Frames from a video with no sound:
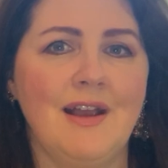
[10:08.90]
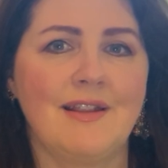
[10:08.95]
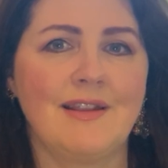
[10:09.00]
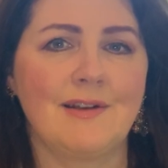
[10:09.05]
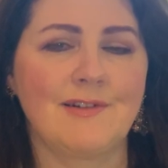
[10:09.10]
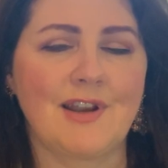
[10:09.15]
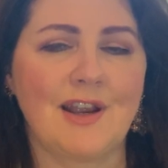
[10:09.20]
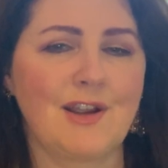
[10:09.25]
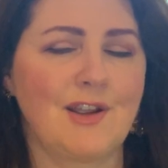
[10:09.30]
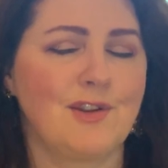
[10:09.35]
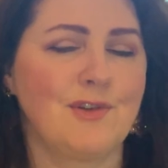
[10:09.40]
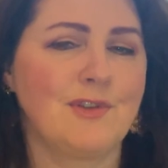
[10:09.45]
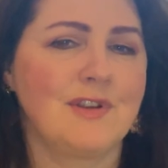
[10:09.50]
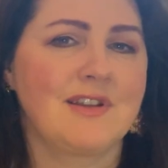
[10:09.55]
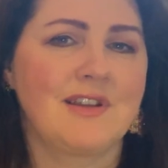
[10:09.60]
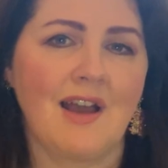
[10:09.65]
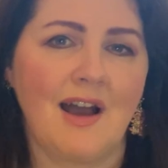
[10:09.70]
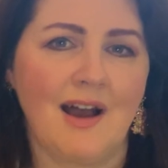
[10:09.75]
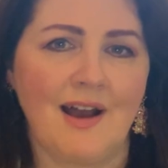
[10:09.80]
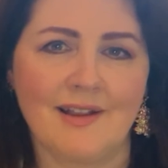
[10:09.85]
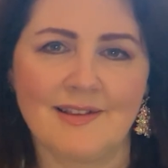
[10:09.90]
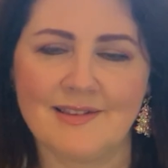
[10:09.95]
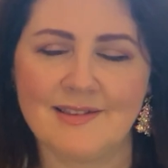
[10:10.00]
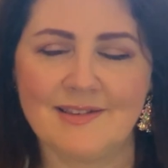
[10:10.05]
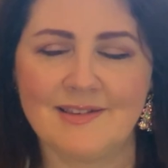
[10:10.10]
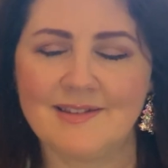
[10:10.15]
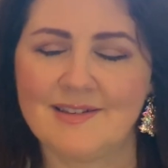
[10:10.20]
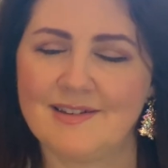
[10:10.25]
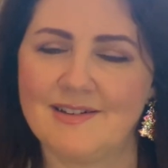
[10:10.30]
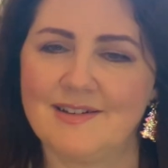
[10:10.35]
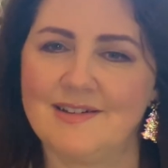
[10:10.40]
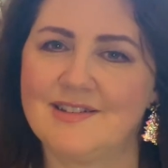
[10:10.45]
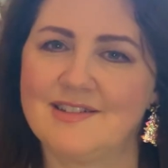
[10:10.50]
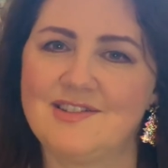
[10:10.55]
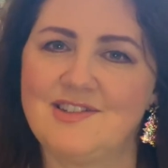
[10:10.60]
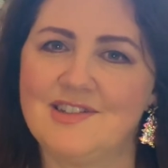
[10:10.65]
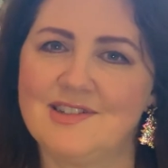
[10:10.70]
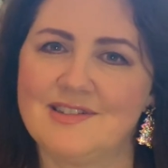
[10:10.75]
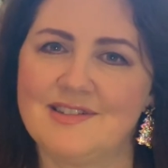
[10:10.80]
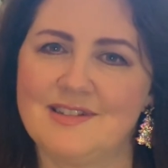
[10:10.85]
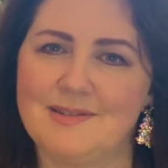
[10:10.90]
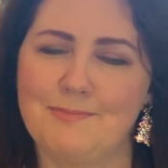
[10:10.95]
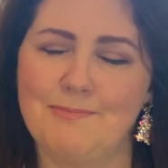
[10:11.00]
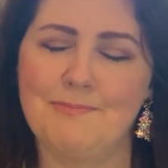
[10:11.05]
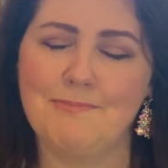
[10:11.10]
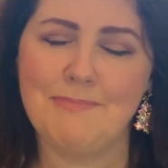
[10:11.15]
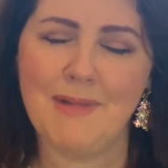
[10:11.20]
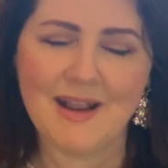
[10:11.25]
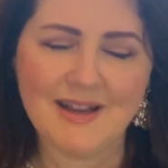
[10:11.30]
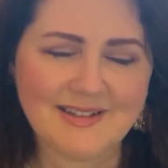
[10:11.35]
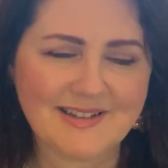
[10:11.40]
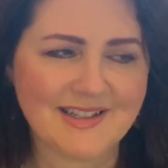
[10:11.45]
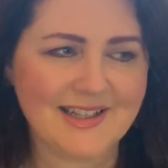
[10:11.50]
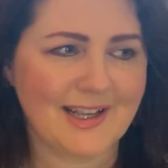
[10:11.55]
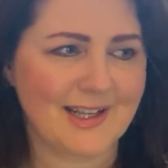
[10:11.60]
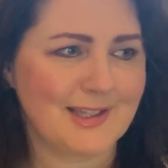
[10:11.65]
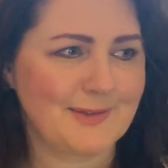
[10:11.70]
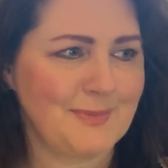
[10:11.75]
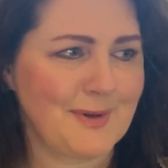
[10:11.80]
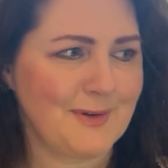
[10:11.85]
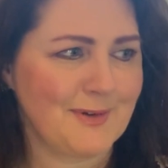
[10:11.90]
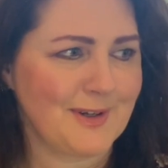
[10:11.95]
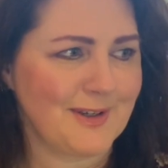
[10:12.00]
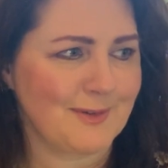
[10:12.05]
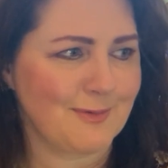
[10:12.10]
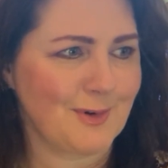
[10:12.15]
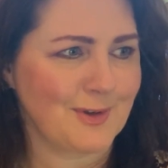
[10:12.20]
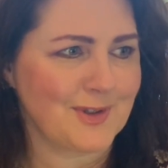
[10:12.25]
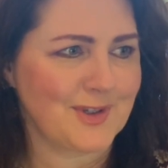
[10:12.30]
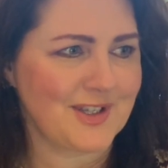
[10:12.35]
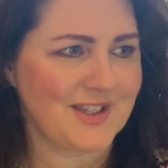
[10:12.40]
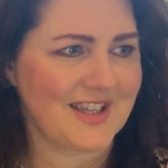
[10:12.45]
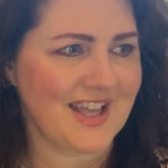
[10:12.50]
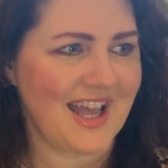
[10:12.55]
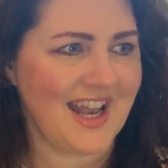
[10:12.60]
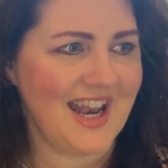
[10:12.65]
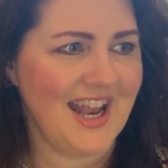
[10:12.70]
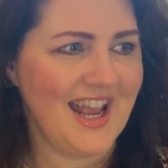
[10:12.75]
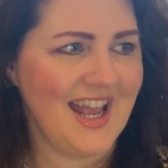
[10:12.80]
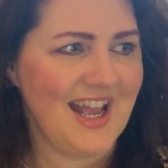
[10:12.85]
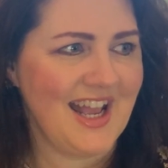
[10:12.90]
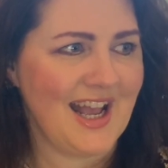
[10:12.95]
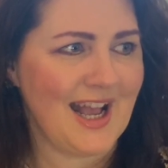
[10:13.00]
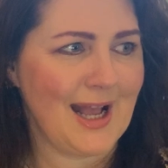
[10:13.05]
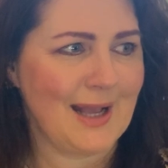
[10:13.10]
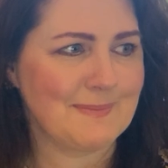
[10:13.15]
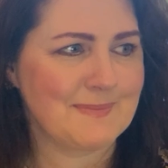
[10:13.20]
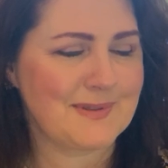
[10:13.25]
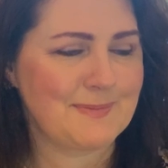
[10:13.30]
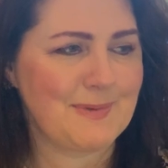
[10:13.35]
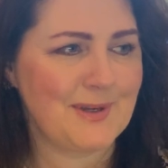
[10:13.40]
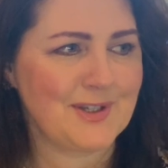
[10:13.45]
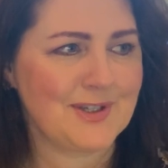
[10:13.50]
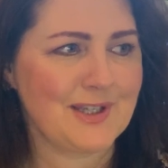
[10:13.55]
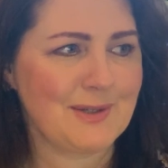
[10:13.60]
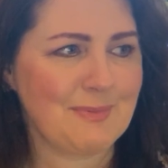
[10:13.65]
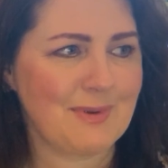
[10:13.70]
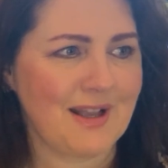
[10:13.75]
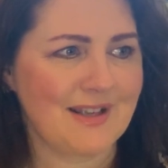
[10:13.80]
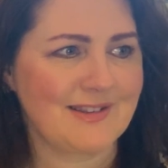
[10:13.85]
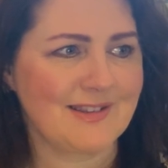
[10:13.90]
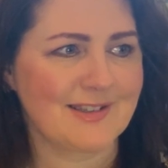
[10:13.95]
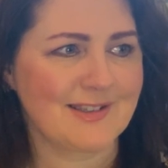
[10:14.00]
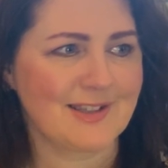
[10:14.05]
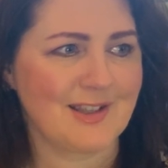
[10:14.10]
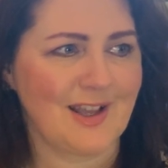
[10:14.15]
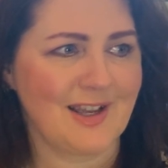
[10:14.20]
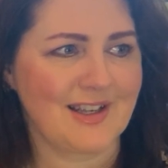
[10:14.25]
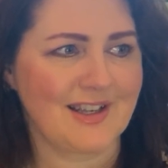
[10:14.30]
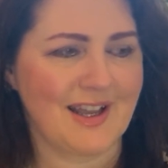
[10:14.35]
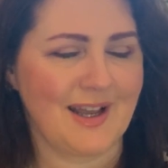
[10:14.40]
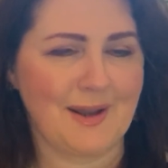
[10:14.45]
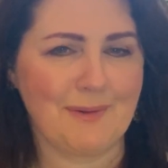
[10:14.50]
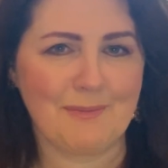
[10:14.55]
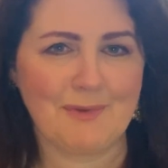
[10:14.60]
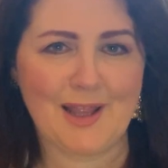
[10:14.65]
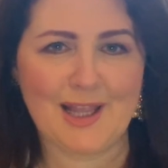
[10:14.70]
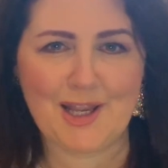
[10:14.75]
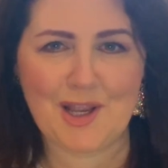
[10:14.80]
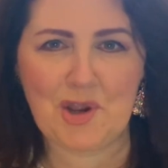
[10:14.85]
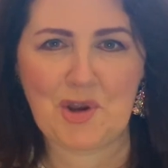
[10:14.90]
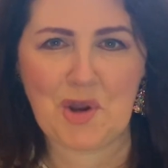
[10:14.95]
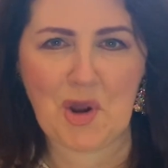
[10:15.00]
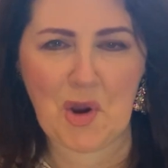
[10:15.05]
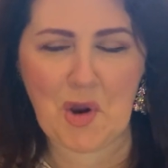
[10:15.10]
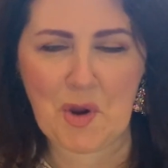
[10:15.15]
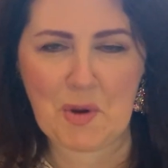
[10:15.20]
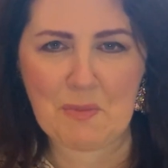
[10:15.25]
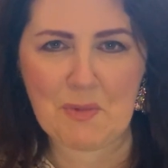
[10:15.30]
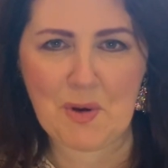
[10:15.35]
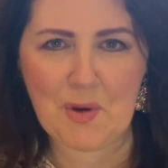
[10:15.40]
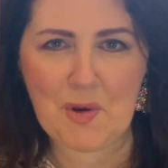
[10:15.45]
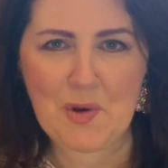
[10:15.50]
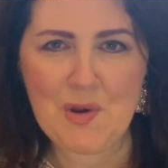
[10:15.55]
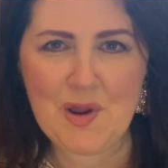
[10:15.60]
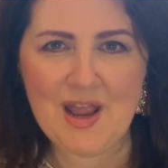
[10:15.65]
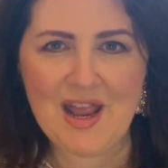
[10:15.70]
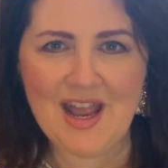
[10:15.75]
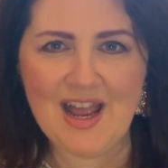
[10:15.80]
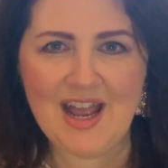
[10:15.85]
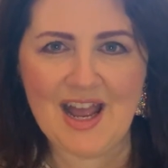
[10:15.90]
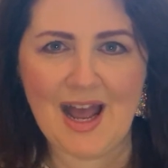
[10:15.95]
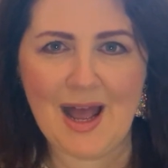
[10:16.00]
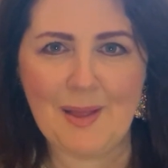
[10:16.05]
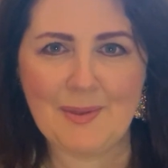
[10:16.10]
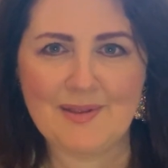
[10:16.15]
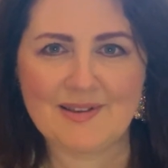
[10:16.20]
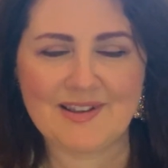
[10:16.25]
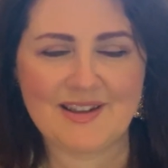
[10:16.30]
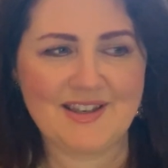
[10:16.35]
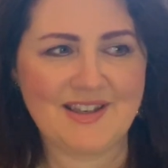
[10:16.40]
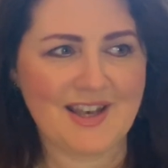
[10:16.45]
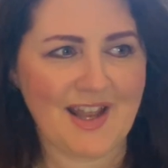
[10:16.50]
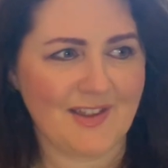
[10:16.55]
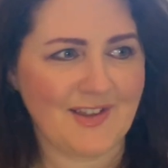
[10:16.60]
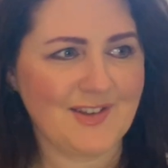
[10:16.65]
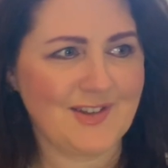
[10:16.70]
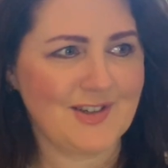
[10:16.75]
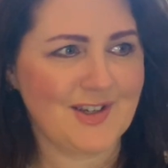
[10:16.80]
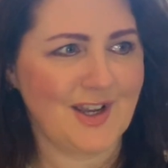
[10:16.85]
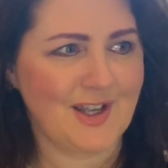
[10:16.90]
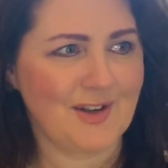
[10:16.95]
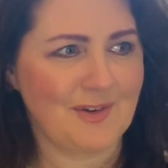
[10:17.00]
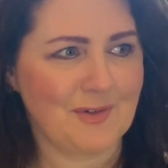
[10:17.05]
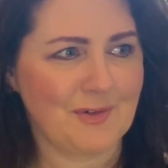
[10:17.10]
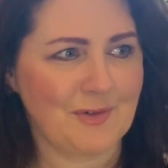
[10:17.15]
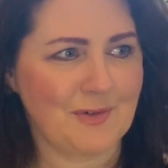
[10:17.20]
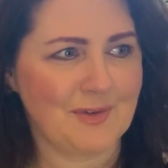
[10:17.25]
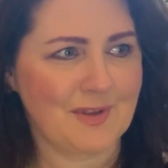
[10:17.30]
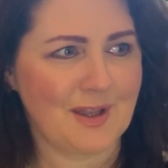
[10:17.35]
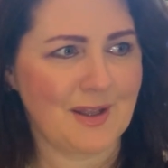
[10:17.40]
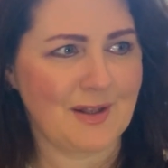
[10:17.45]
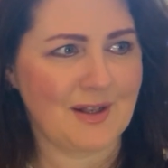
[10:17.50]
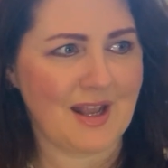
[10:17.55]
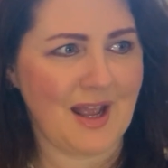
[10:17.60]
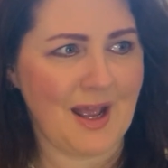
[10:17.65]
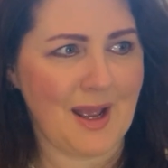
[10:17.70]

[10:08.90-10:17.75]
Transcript: take you through the gardens, and it's just an amazing experience watching that, especially places like Lake Como. There's another channel that